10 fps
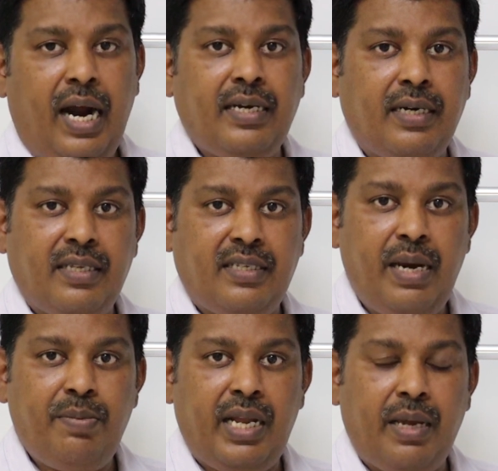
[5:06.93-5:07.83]
And at the
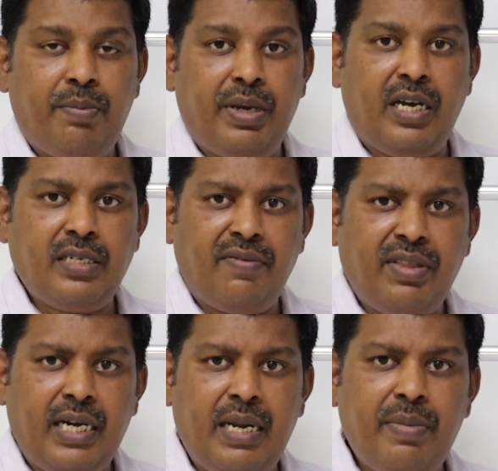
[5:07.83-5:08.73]
same time, because
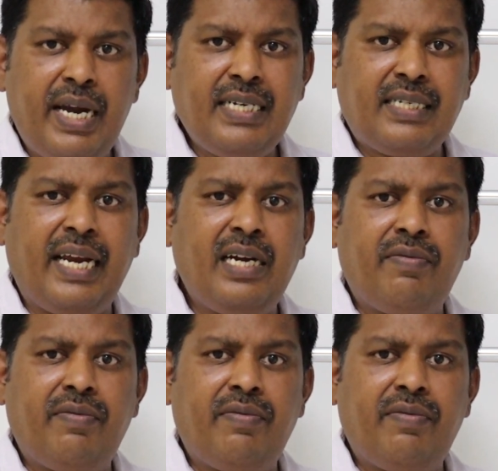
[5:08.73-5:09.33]
of the demand side